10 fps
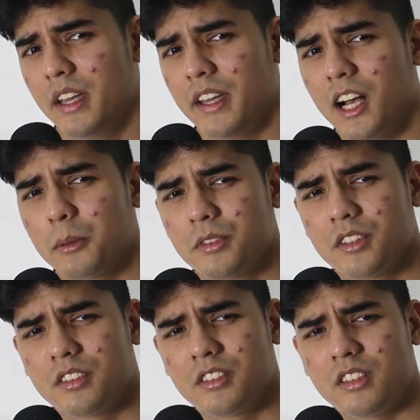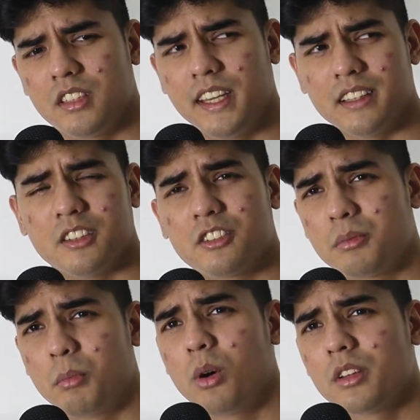It helps us get a
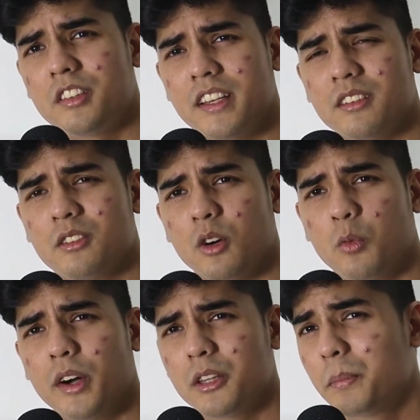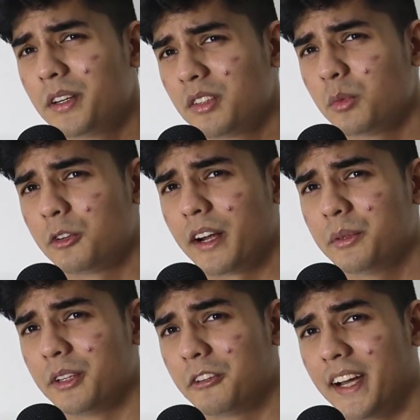small sense of what the person we're
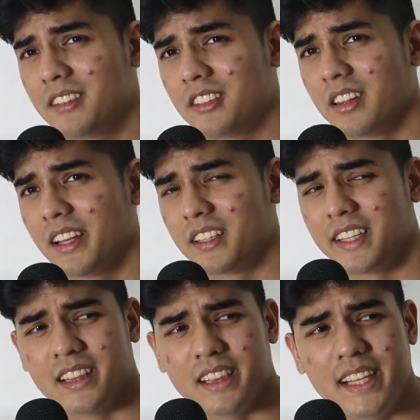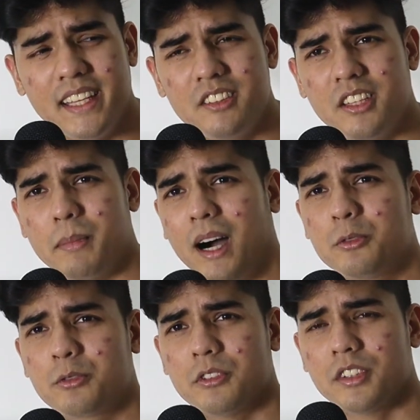trying to attract is like. It lays them
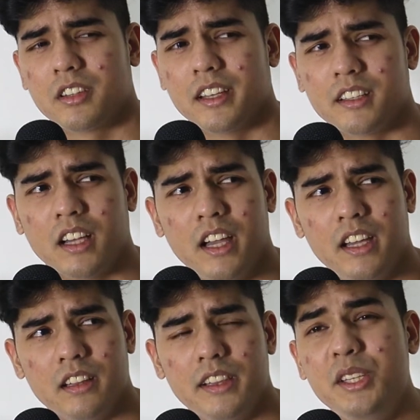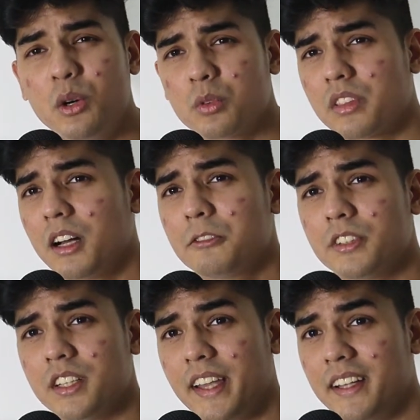out for us like Leos
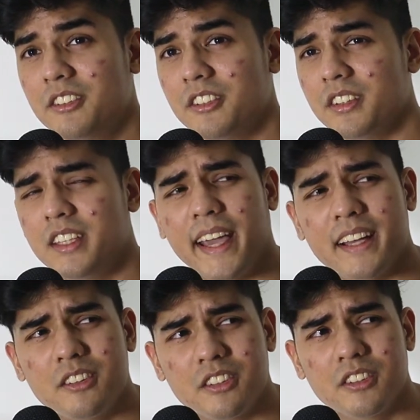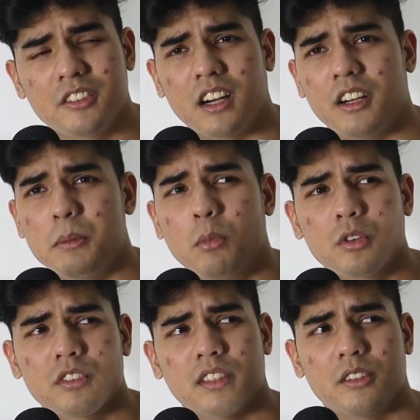love attention, Cancers are
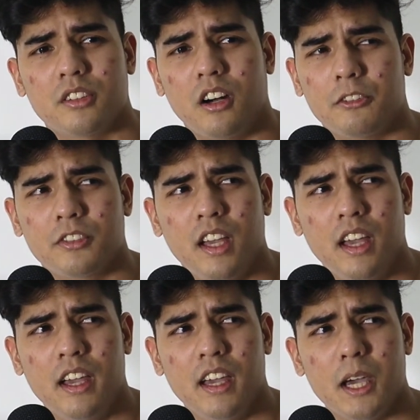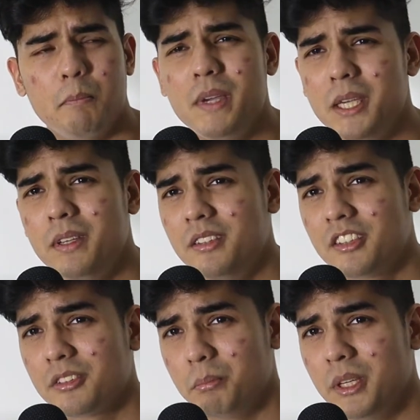emotional and soft, and maybe,
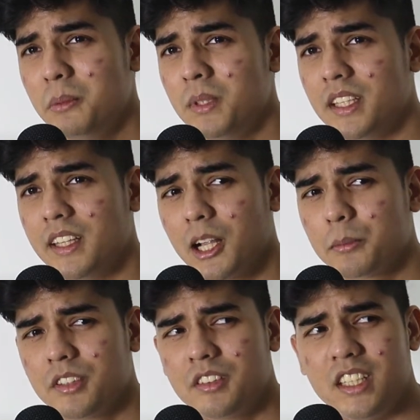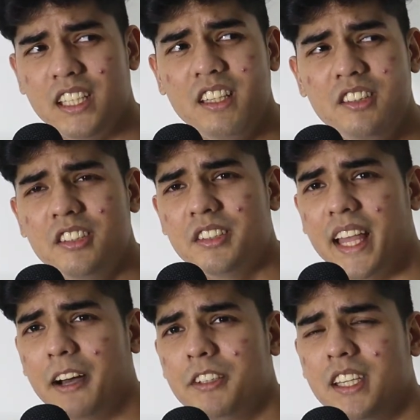just maybe, it helps us easier
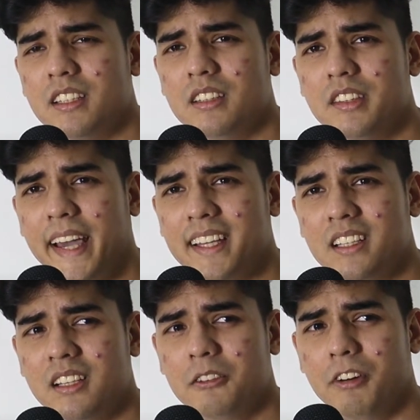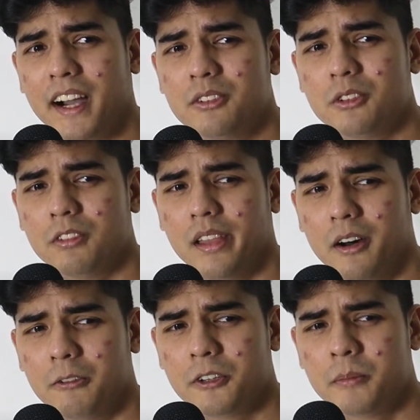navigate the tangling vines of
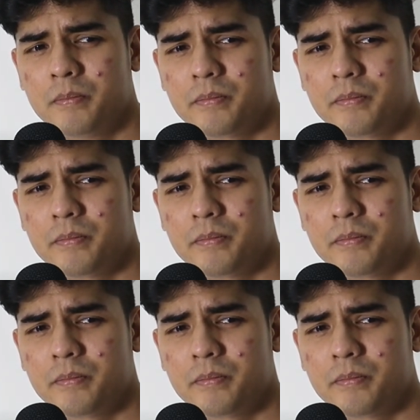love.